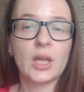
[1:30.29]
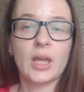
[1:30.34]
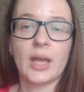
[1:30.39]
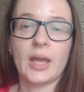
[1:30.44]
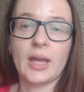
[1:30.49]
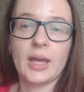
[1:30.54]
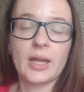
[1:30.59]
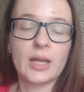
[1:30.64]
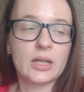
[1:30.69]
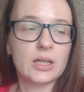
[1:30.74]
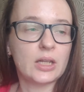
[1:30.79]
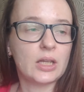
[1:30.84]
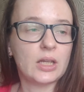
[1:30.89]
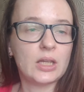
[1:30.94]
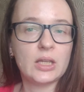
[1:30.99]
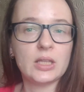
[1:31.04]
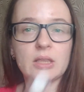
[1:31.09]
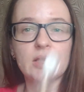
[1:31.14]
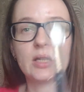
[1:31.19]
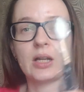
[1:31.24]
And
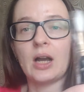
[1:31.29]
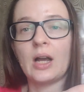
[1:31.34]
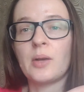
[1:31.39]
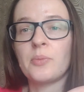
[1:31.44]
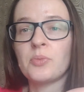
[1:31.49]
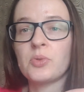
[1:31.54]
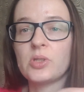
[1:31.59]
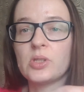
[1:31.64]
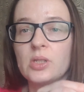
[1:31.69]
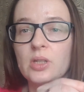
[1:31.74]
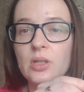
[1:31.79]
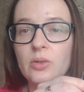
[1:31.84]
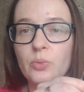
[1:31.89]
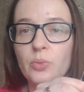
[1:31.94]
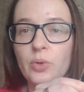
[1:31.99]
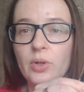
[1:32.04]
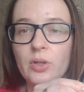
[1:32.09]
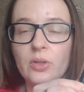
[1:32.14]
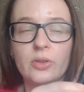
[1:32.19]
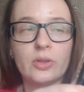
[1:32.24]
it comes
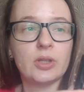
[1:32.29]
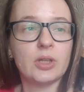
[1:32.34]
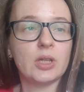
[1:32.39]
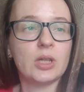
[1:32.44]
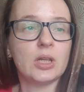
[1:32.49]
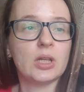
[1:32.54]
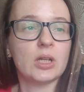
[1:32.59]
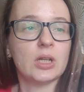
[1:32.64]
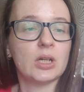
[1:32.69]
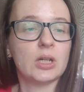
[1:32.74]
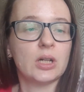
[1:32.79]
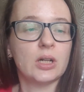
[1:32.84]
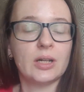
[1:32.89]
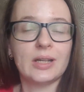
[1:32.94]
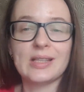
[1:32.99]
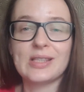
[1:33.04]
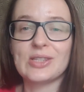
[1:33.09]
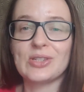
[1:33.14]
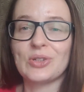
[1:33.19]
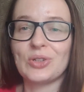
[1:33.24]
with the,
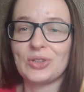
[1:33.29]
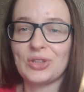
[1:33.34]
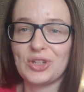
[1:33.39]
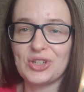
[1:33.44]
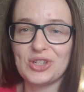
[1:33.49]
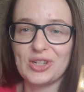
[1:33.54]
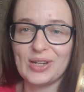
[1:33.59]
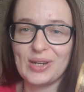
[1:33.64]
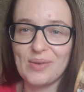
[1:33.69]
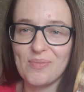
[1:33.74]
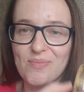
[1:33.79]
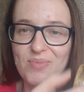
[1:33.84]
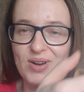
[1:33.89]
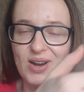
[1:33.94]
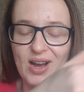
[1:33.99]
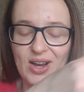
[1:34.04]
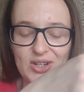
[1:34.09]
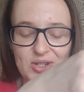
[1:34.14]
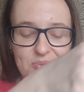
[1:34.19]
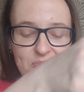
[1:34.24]
it's not actually a
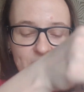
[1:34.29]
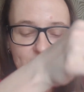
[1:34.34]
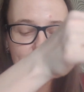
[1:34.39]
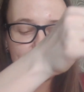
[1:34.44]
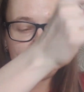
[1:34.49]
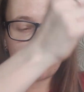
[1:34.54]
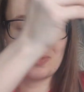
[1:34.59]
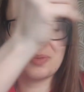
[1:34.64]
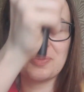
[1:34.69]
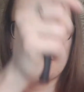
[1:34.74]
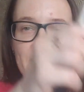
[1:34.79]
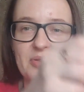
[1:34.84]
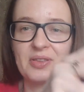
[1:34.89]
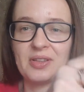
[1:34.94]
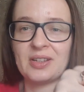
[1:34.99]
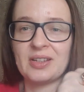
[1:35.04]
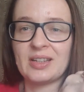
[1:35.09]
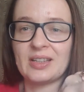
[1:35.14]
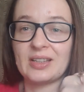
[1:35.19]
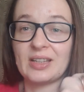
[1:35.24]
brush, many people
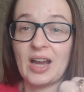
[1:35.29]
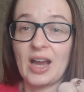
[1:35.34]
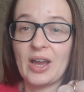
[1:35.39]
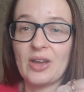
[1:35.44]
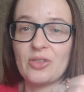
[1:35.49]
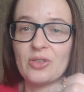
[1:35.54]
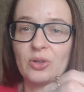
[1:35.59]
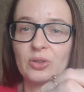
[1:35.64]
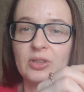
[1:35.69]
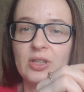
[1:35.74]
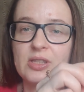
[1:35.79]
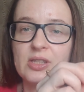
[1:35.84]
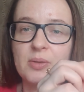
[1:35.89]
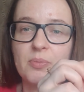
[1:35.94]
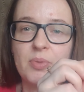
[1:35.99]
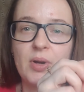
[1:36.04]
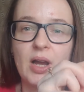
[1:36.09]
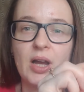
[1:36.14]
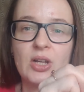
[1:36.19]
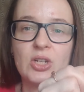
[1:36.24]
think, and I thought it's a
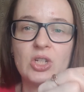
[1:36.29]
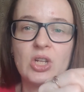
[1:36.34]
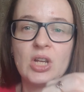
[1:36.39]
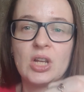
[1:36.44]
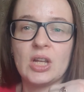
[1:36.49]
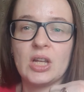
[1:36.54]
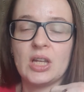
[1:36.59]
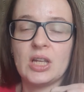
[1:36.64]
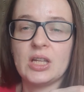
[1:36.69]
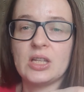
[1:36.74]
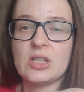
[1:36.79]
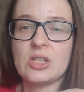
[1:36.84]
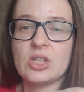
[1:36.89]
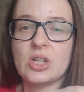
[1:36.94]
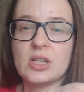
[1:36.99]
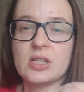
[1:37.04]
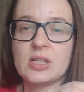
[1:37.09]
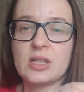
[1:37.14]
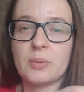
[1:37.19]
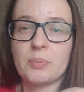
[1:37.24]
brush, it's
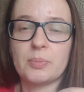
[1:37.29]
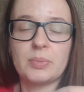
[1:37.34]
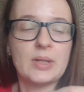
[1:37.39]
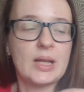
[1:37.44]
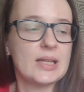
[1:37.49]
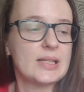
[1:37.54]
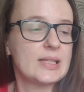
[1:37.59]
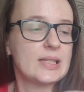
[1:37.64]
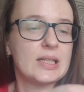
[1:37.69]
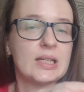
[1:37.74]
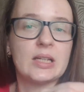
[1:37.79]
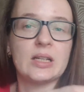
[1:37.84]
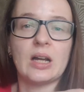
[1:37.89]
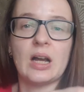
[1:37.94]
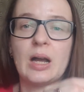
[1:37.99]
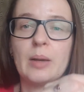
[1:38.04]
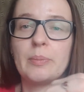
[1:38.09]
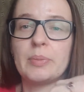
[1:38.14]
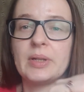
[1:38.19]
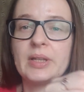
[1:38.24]
just a plastic
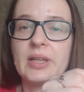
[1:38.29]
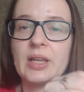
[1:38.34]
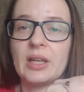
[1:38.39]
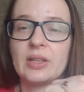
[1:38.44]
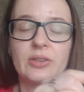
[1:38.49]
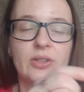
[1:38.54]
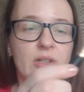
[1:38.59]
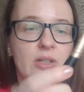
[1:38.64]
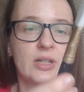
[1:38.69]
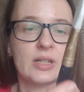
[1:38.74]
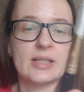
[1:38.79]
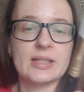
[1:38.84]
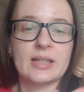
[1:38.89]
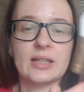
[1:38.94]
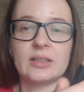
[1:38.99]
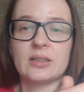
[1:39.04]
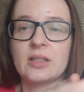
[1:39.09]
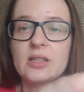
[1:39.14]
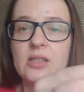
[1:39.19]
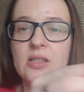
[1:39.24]
applicator. It's
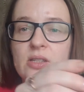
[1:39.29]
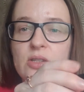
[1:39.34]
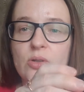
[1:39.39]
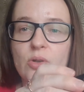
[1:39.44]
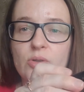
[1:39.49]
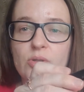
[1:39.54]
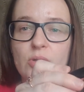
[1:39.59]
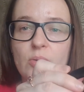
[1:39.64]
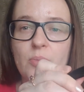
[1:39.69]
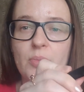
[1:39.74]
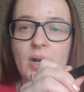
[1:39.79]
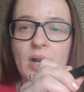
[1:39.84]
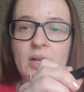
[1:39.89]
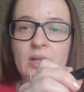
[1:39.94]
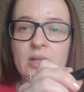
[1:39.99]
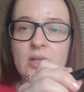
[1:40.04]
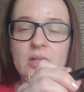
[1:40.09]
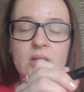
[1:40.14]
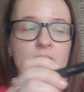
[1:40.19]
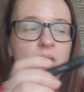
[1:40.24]
like this, it's also
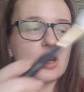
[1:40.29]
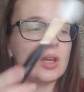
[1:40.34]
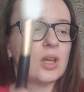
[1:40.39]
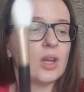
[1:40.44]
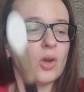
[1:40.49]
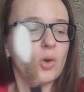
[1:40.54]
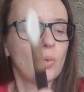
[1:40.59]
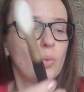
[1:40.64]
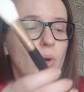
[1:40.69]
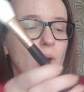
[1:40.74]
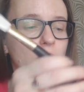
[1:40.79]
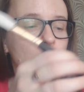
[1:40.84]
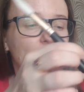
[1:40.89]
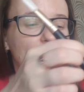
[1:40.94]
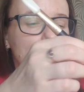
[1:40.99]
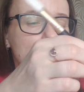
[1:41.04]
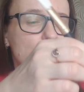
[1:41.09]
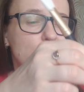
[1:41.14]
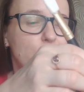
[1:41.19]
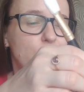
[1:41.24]
branded. Well,
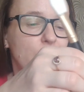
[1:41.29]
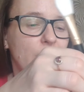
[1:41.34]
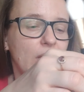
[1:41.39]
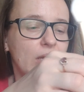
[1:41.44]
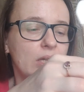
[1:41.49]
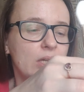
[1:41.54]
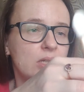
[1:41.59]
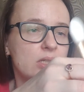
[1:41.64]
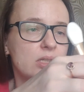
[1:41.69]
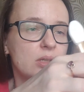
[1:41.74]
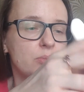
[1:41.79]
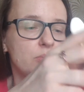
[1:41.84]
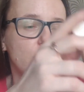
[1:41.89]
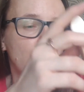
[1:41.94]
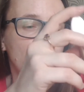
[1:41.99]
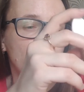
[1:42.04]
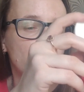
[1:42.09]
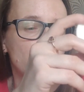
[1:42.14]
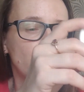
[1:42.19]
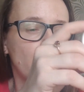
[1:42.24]
it's breaking
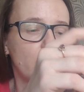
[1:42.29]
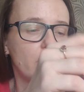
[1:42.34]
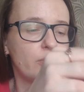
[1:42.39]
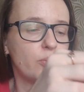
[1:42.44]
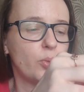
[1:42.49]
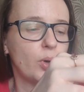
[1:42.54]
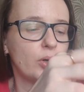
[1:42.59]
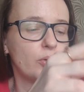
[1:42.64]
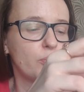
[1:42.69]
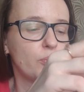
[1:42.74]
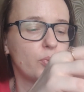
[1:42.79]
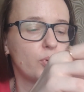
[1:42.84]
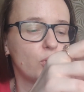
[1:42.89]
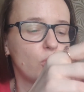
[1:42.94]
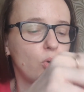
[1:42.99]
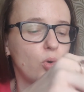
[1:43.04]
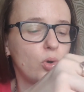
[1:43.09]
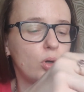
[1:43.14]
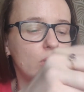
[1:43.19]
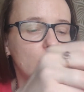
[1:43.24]
sometimes, one
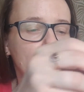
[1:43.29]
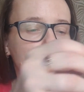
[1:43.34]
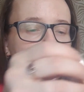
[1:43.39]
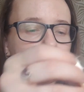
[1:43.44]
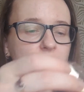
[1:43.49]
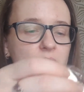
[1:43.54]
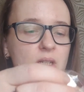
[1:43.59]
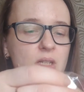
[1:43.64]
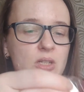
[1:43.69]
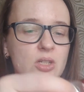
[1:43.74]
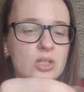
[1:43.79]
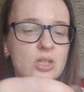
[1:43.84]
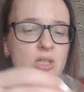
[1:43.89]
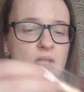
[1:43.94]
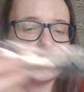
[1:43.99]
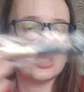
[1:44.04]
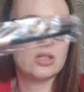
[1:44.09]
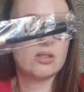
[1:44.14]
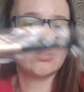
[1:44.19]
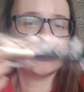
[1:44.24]
broke, like it's
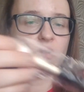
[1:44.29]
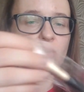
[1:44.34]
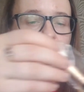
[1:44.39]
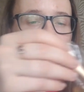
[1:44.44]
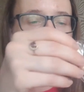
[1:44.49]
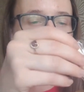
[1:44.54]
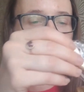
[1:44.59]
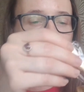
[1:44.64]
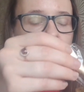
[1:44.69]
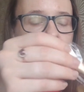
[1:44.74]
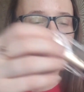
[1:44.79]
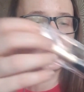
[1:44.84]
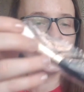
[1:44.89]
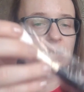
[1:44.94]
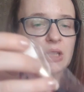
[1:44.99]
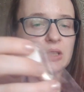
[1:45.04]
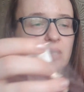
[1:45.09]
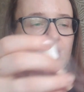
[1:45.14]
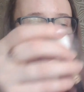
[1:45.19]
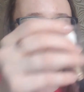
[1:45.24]
just, you know,
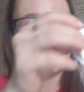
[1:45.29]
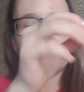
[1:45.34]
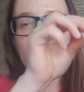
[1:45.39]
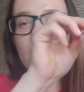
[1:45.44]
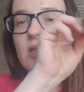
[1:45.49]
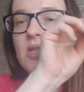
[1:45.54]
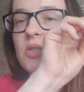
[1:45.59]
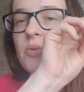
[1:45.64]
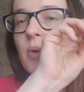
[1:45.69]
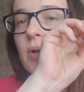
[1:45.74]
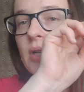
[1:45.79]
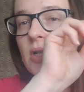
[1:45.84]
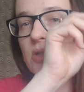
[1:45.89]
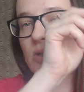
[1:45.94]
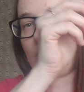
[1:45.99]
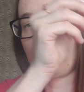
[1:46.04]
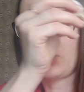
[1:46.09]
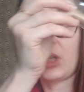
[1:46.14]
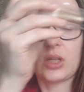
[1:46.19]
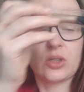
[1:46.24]
disconnected, but this one
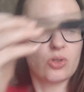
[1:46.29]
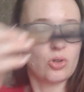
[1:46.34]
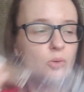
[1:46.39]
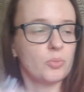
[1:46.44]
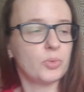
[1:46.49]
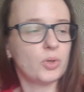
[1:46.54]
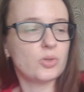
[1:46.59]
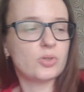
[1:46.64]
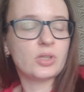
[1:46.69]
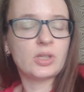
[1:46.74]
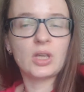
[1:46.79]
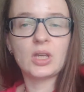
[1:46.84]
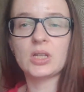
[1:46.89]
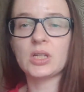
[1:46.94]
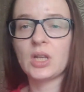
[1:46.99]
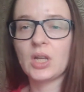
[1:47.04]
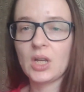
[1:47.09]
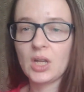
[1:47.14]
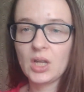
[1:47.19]
is okay, so I'm using it.